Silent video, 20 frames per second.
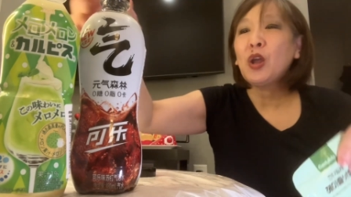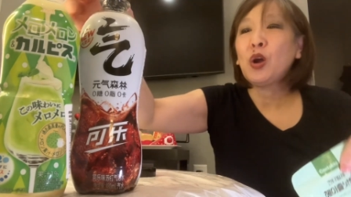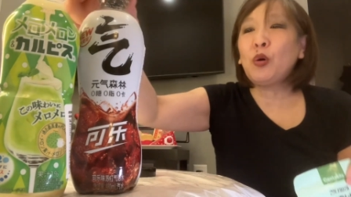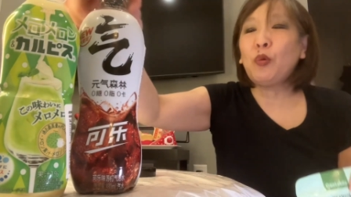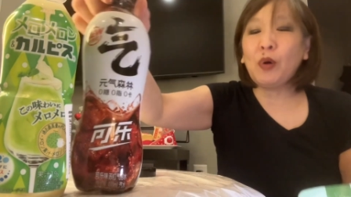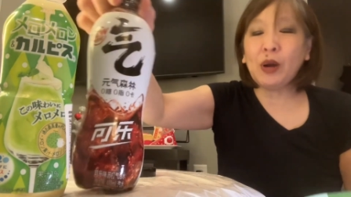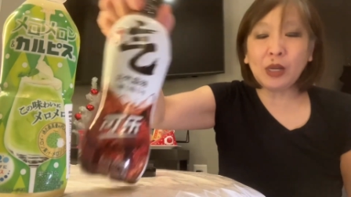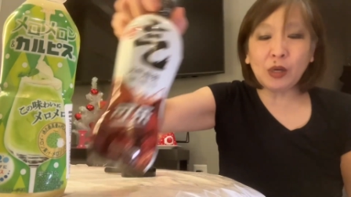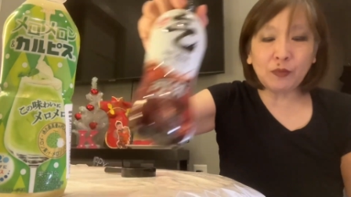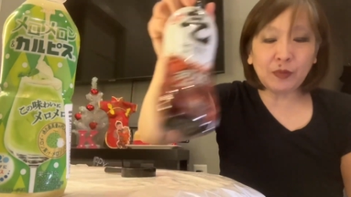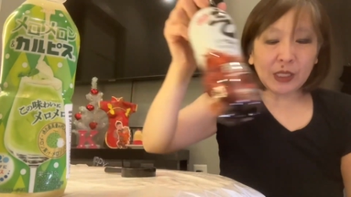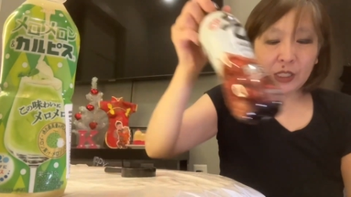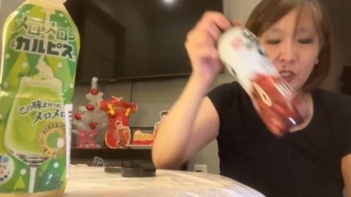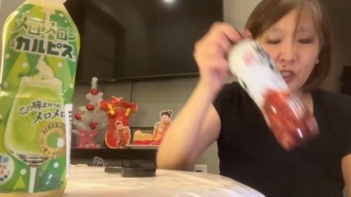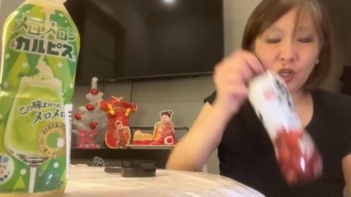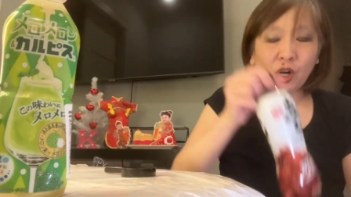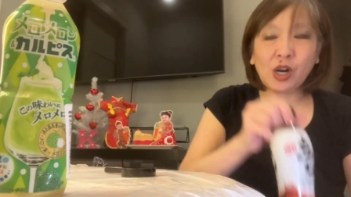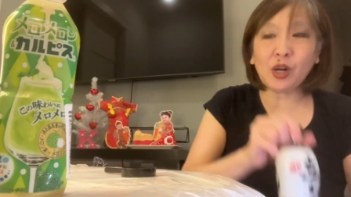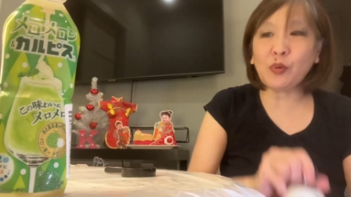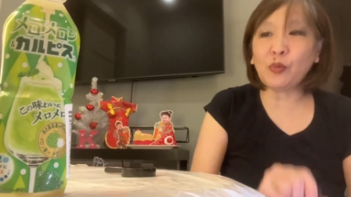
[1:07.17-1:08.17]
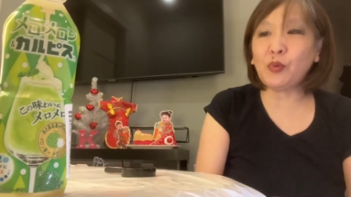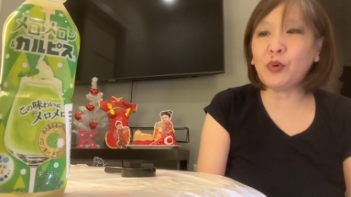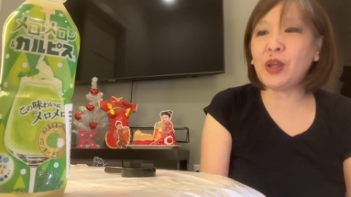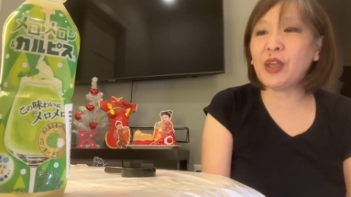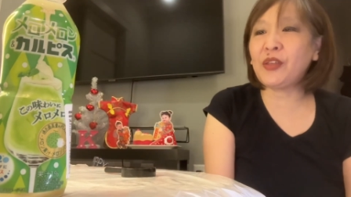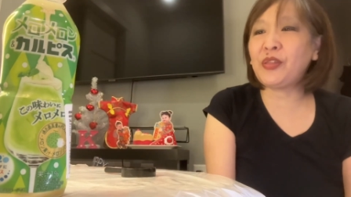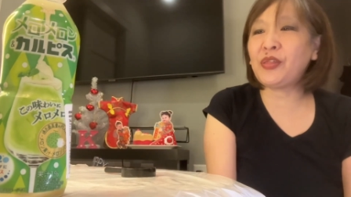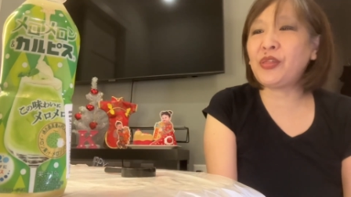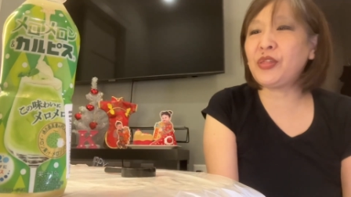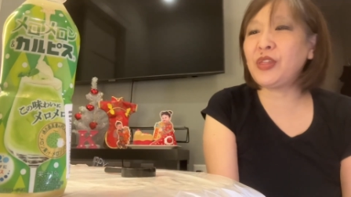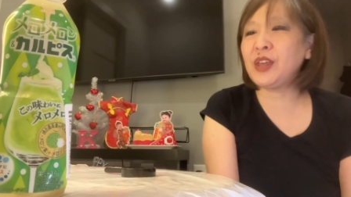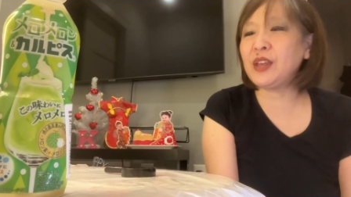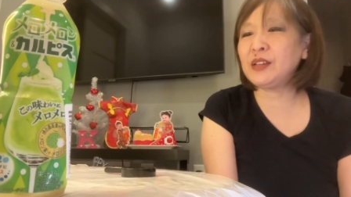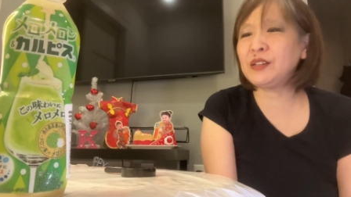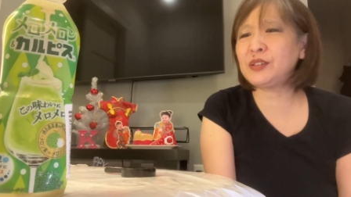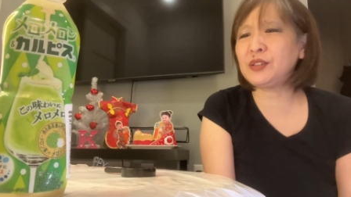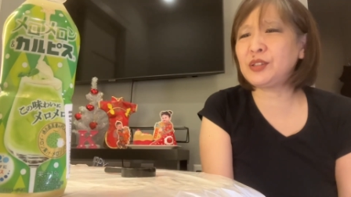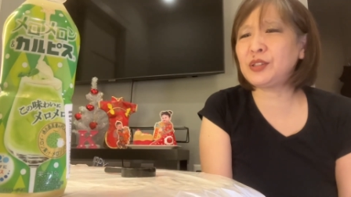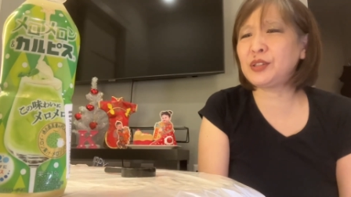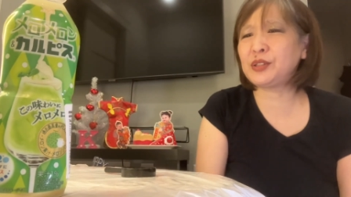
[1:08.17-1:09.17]
Why don't we start with
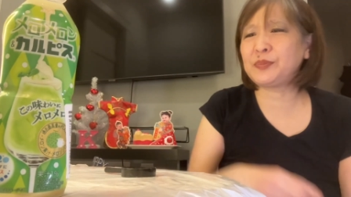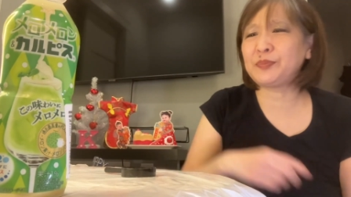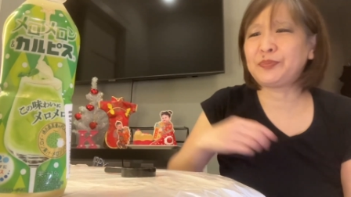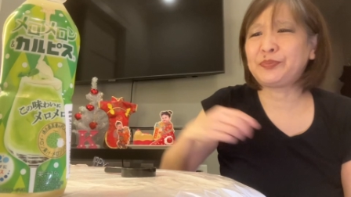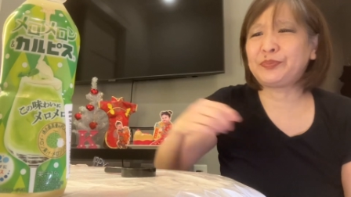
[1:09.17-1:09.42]
this